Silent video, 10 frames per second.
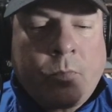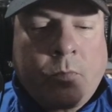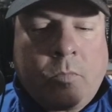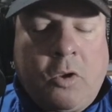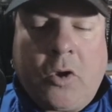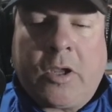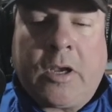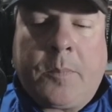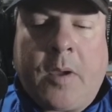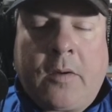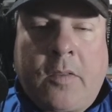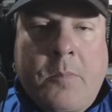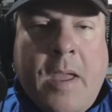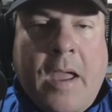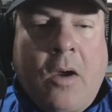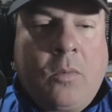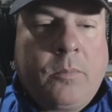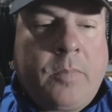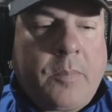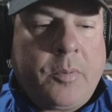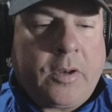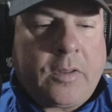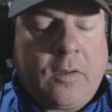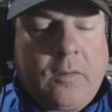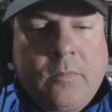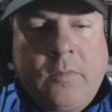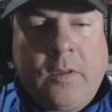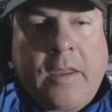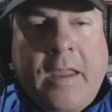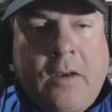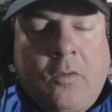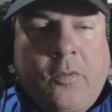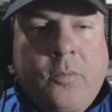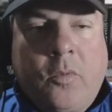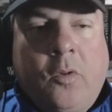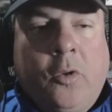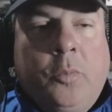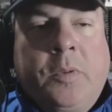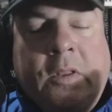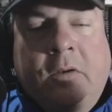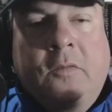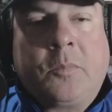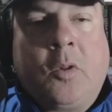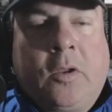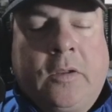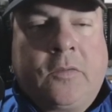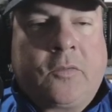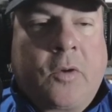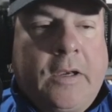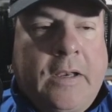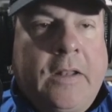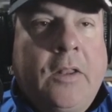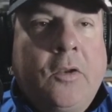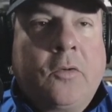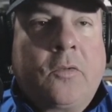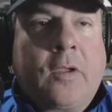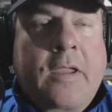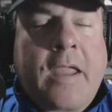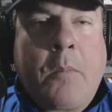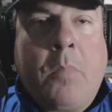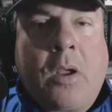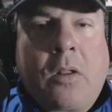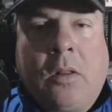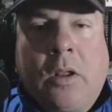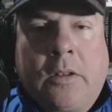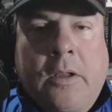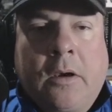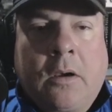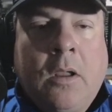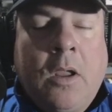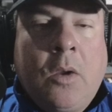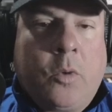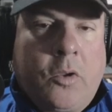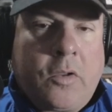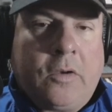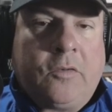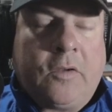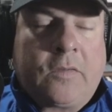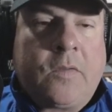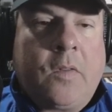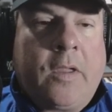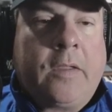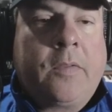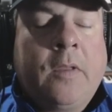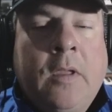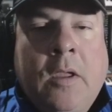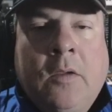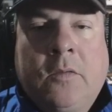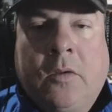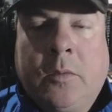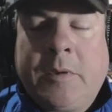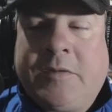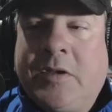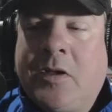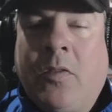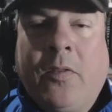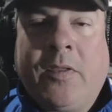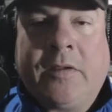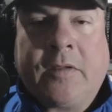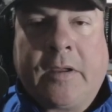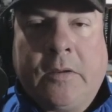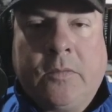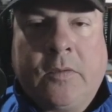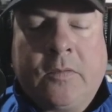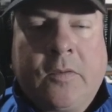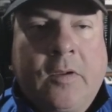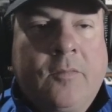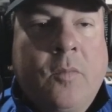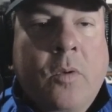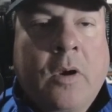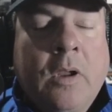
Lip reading: You hook it up onto the bow by putting the handle through the loop and then just pulling it straight. And then there's a cam buckle on there where you can adjust the length. So let me tell you all the things I use this thing for